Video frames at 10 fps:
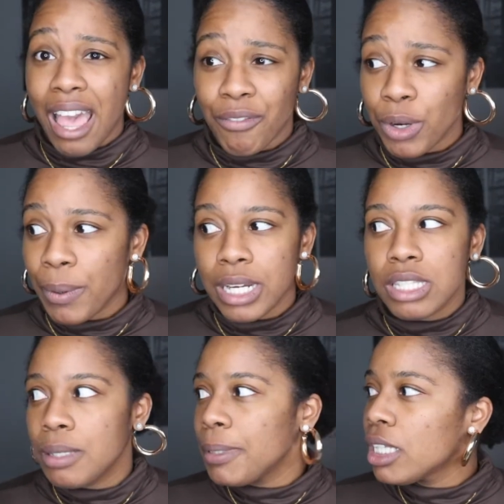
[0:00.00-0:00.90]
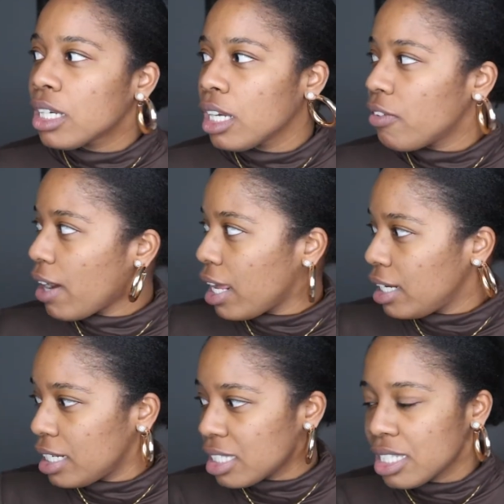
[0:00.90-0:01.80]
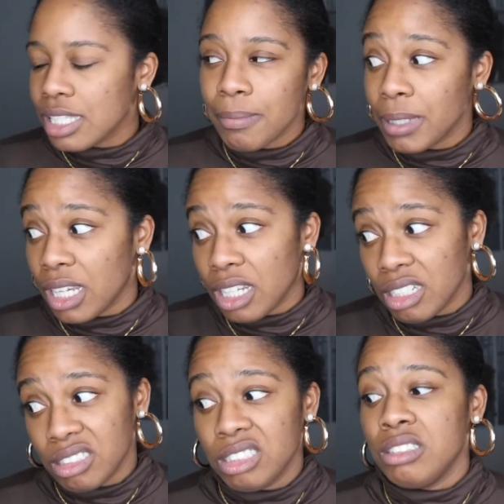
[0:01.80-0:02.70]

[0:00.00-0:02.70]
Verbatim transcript: everywhere you see me looking around and it's because i'm like